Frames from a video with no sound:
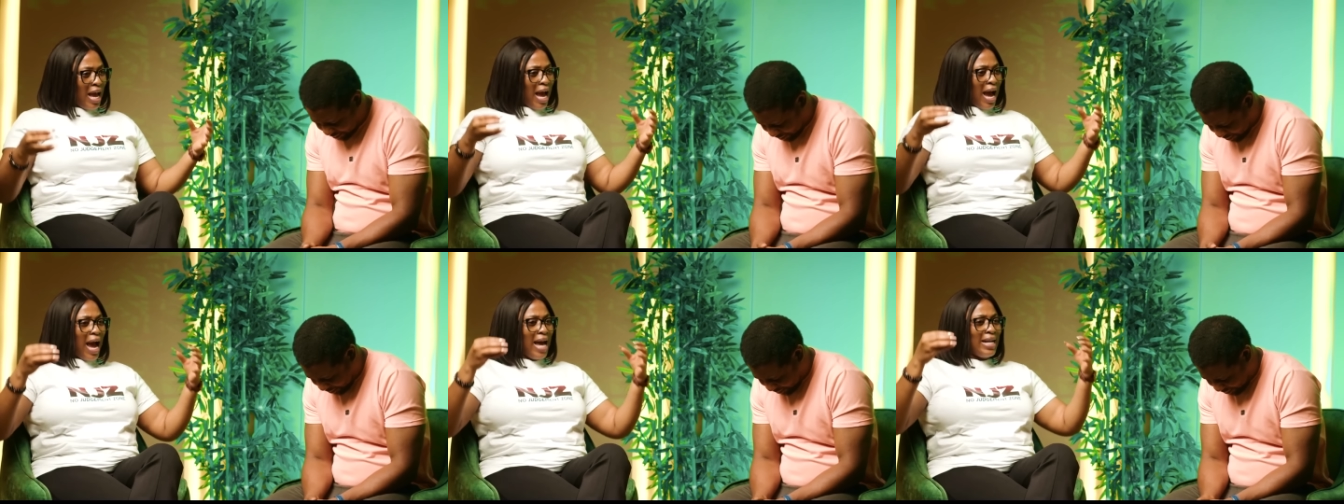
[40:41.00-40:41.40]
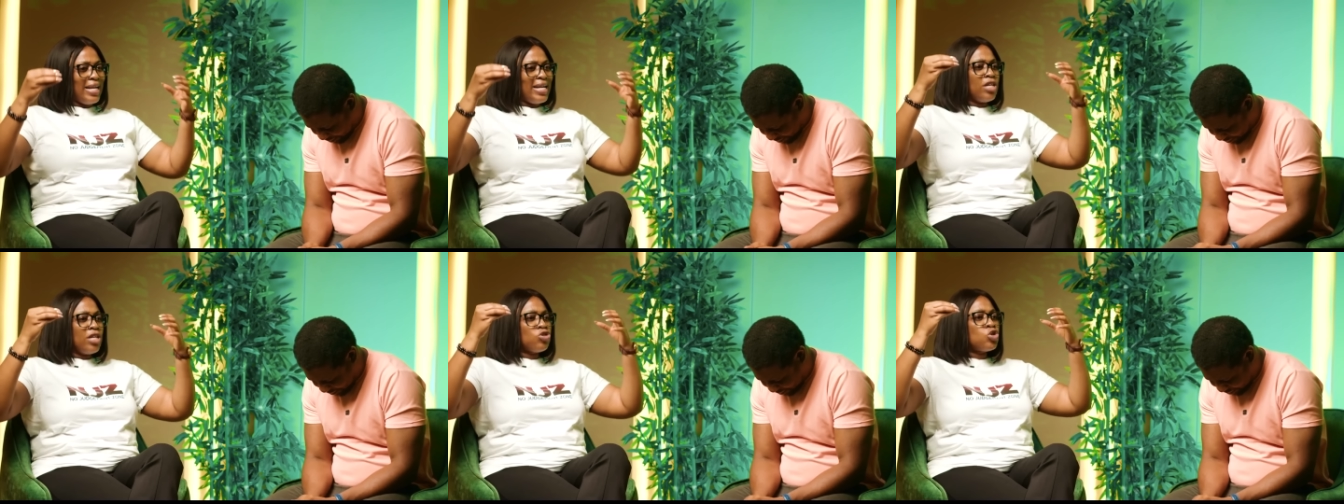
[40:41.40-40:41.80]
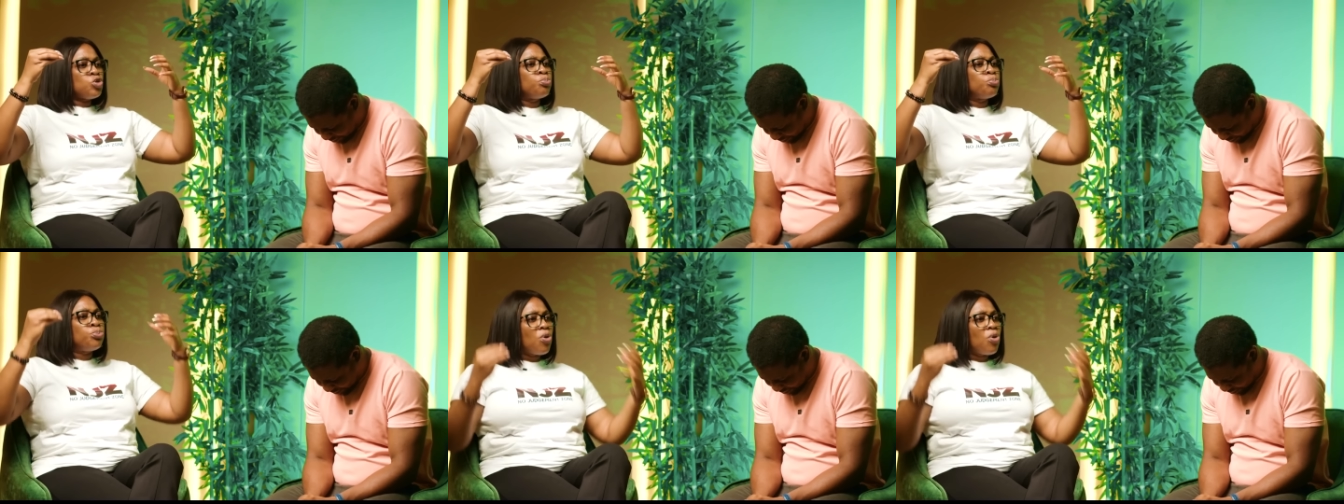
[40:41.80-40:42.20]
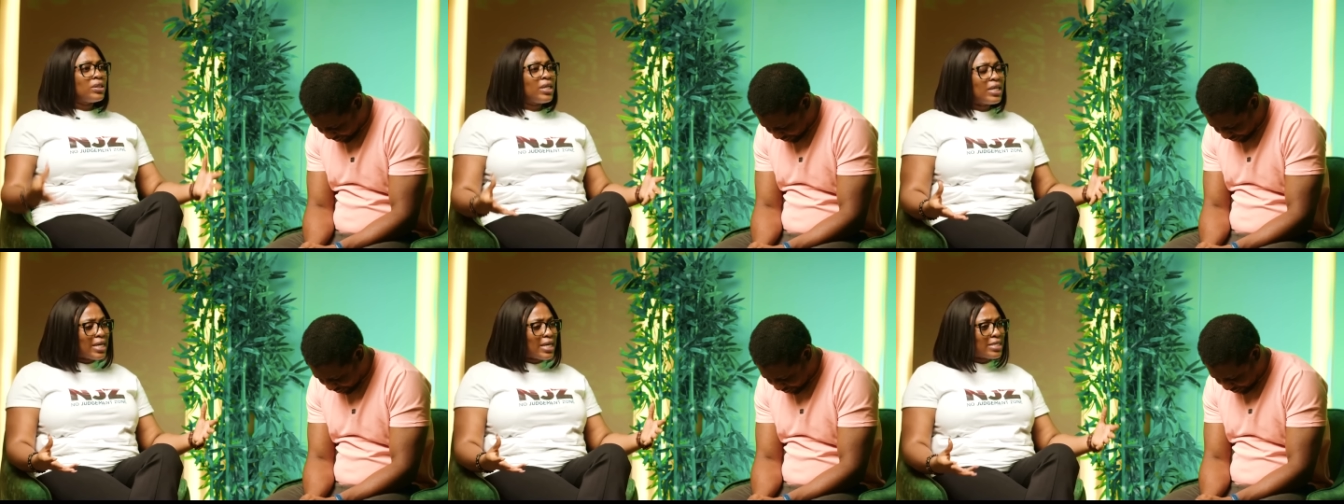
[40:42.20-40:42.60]
And then I just broke
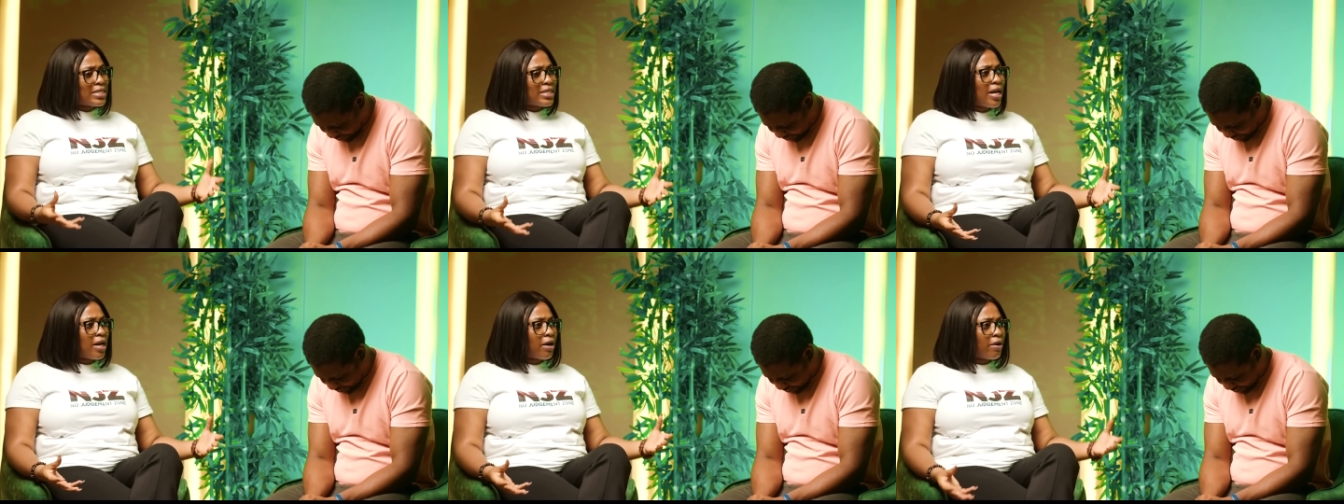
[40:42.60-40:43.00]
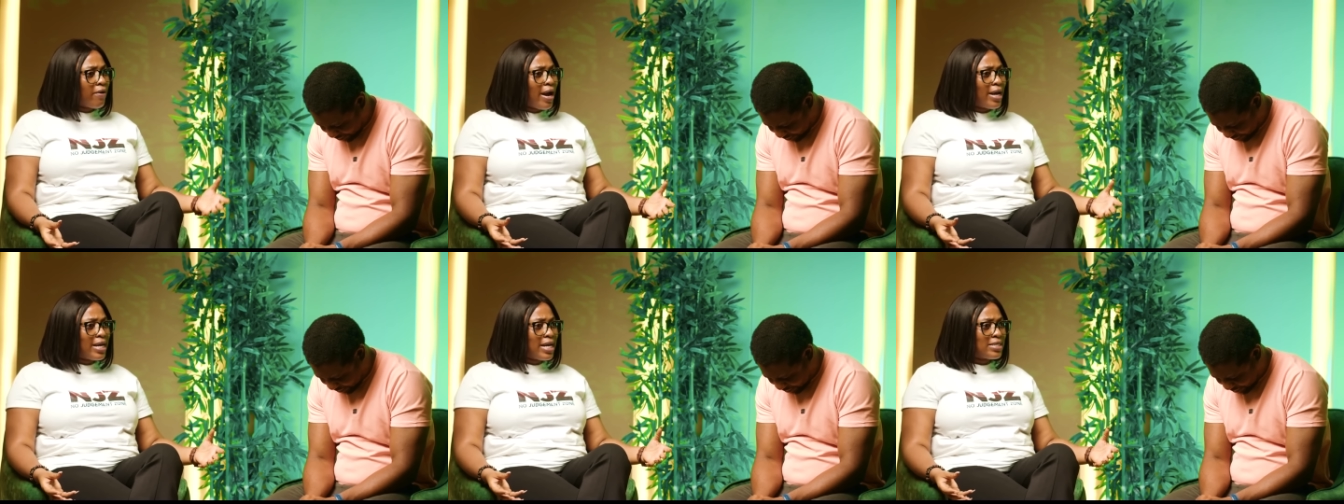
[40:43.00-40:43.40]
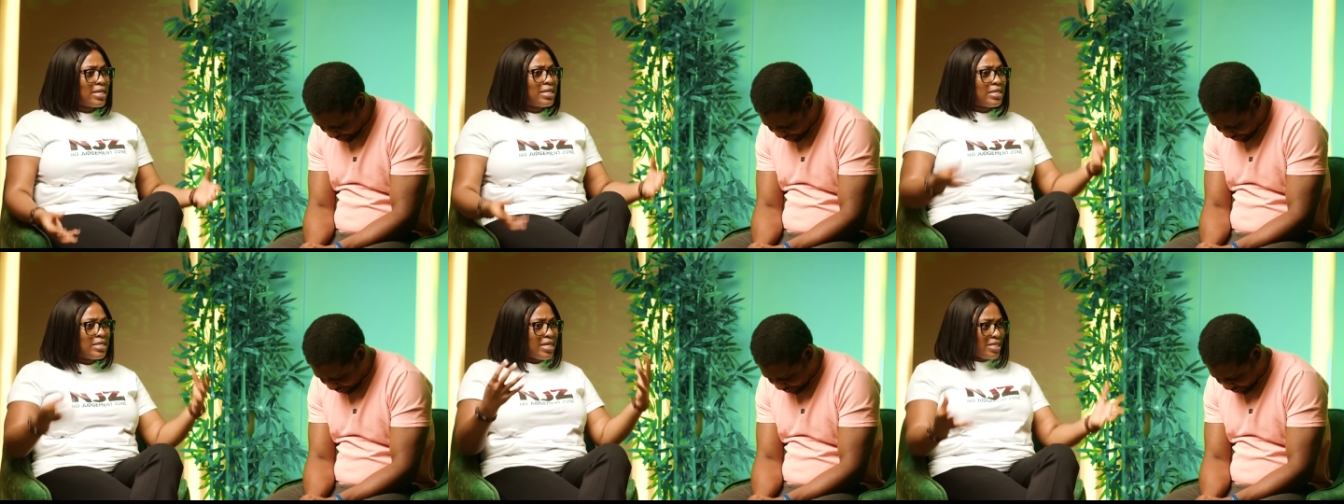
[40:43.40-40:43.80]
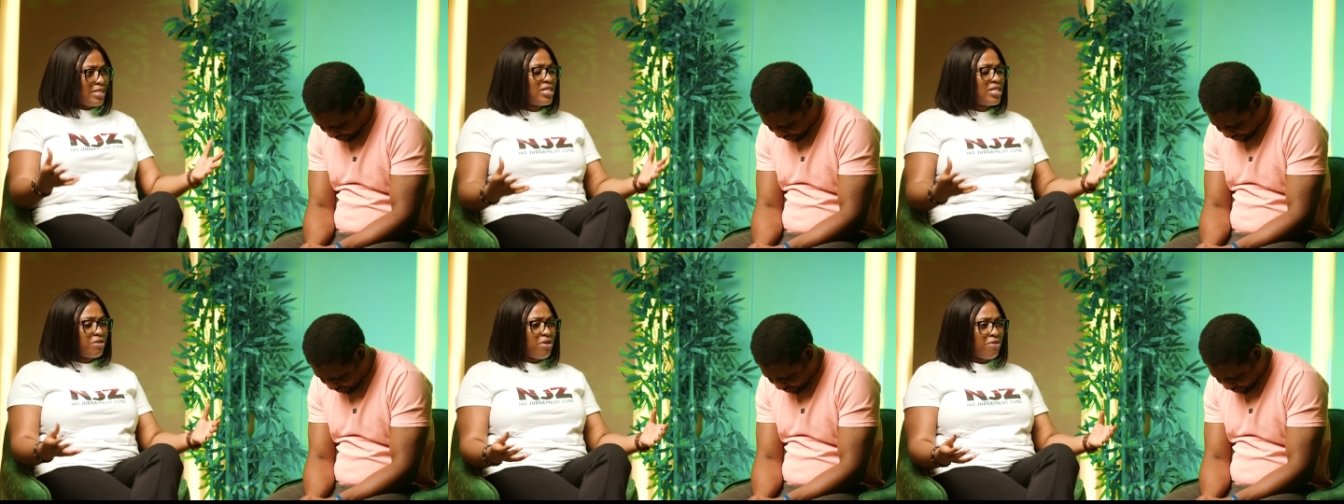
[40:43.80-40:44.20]
down and I started crying. I said, this
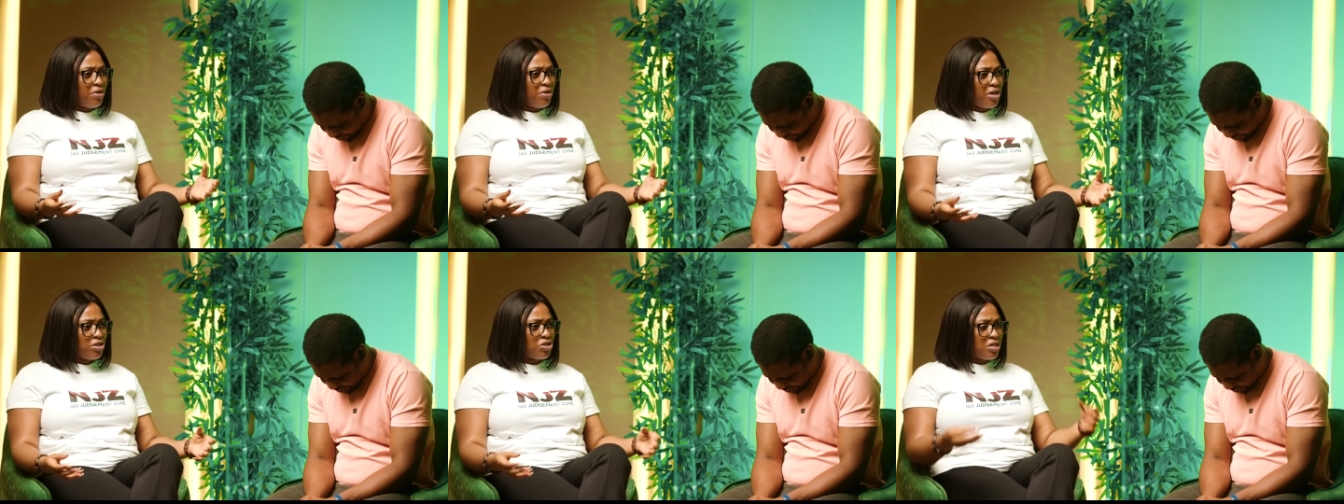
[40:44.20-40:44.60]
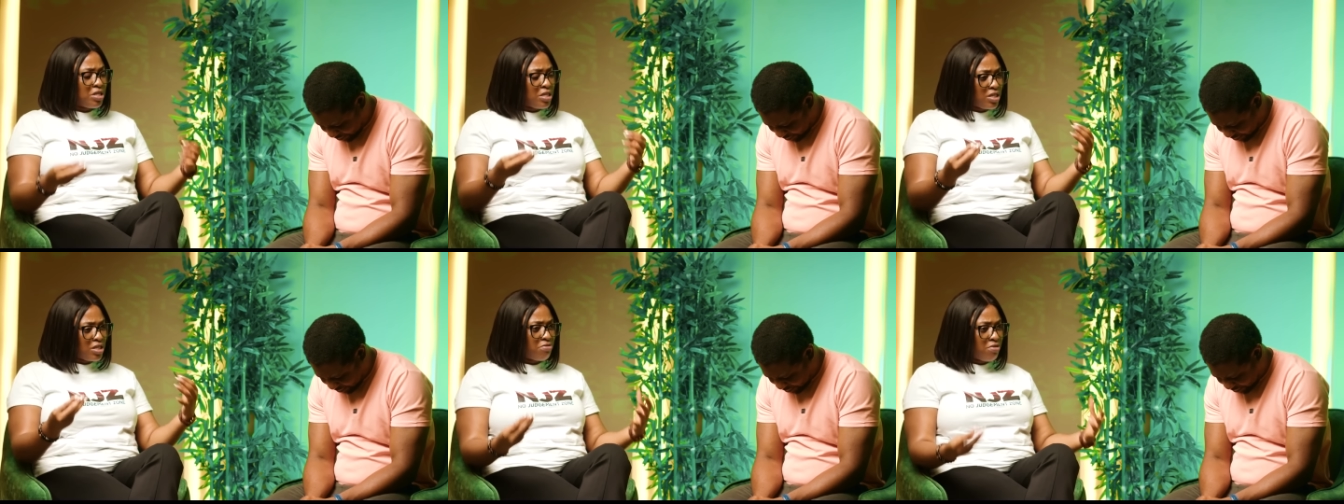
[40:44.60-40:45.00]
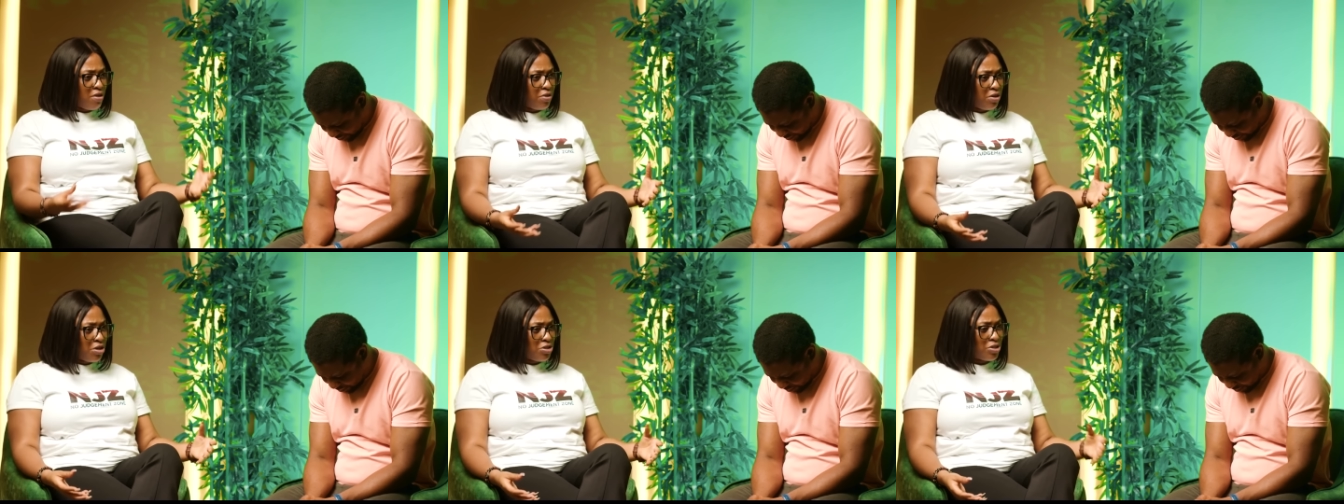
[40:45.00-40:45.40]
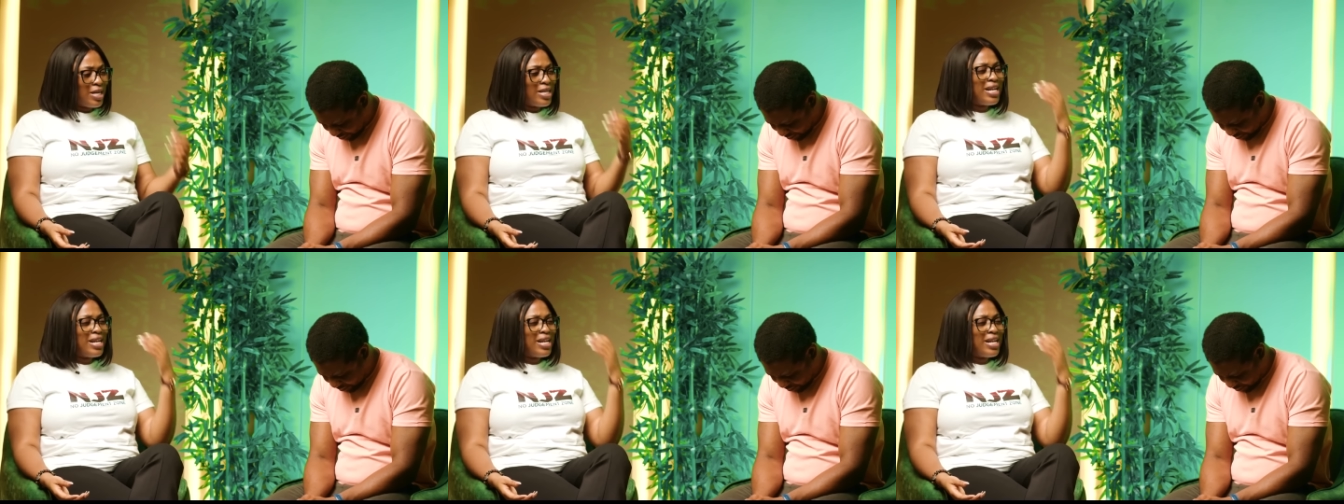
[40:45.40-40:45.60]
is a revelation. This is a revelation.